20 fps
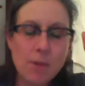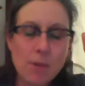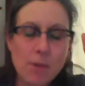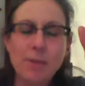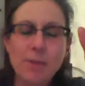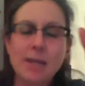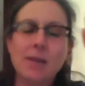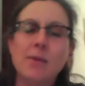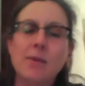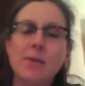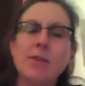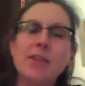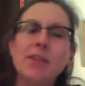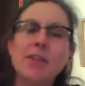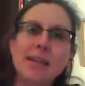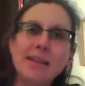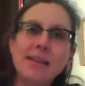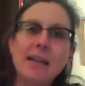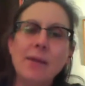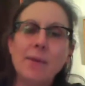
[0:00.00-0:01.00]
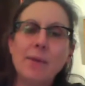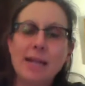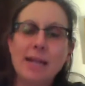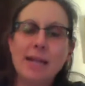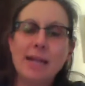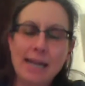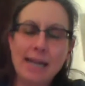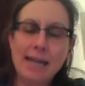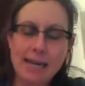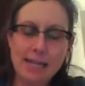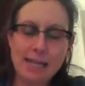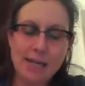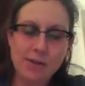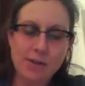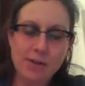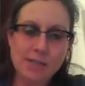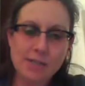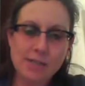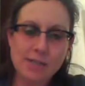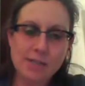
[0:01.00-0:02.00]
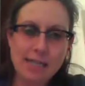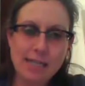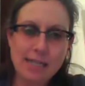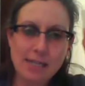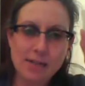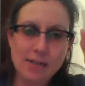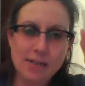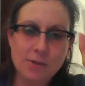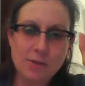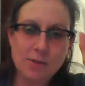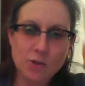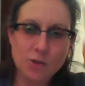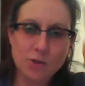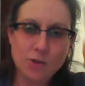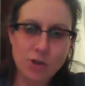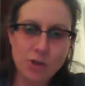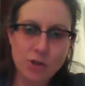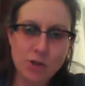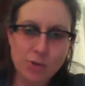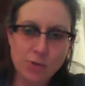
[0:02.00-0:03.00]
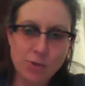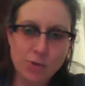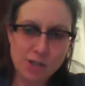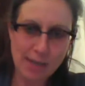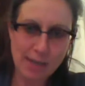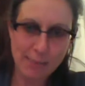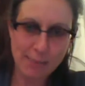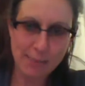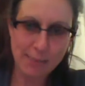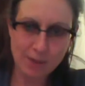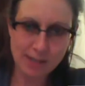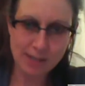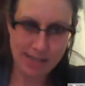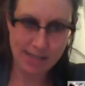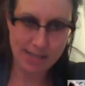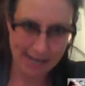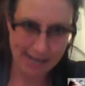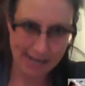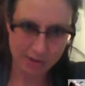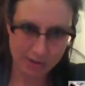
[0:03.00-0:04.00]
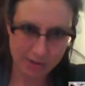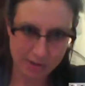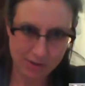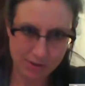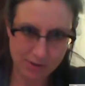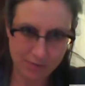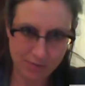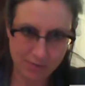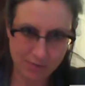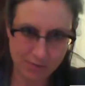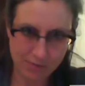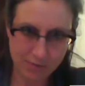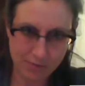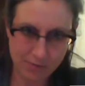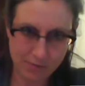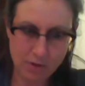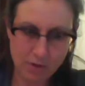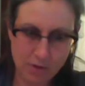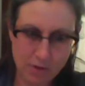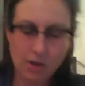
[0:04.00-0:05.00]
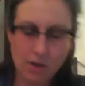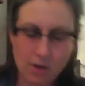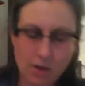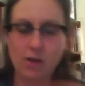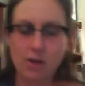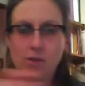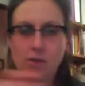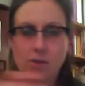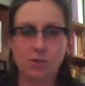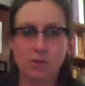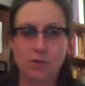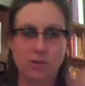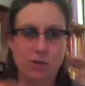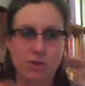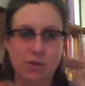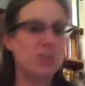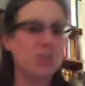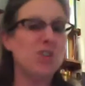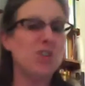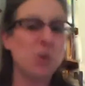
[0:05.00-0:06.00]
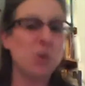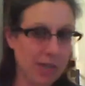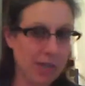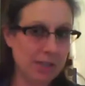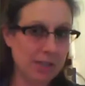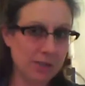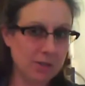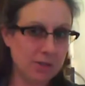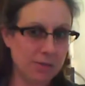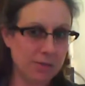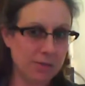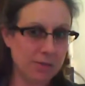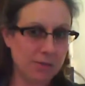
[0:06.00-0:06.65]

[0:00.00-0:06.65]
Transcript: But the thing that I want to get at here is they did 2 separate tests to do this.